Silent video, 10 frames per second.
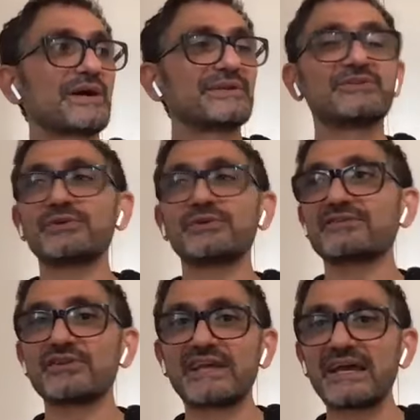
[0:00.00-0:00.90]
if you wear
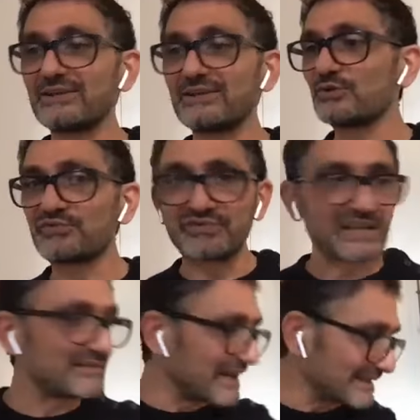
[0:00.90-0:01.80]
it during the day,
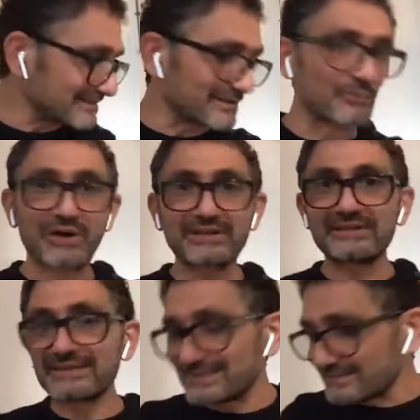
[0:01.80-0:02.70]
you feel that
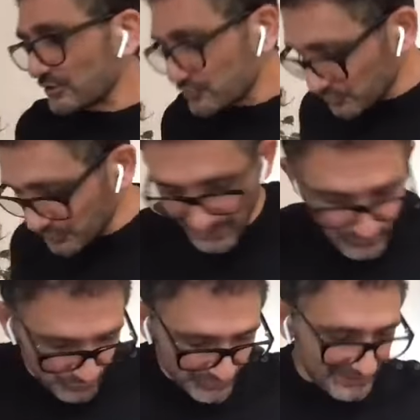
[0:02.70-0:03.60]
someone is
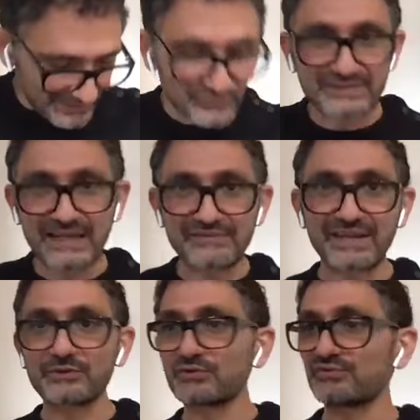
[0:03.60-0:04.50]
not you, and you look at
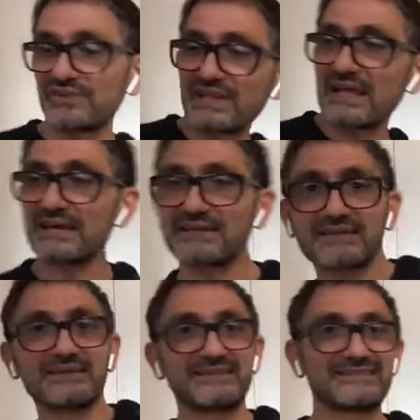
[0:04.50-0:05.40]
yourself and you
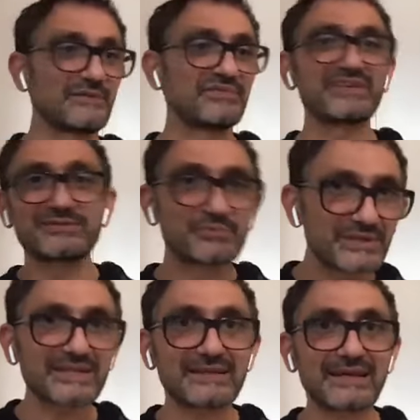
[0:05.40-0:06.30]
feel like
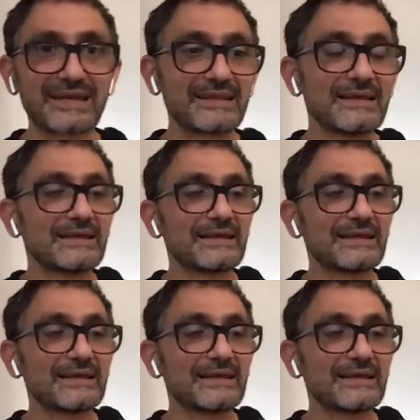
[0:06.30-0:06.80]
something is weird.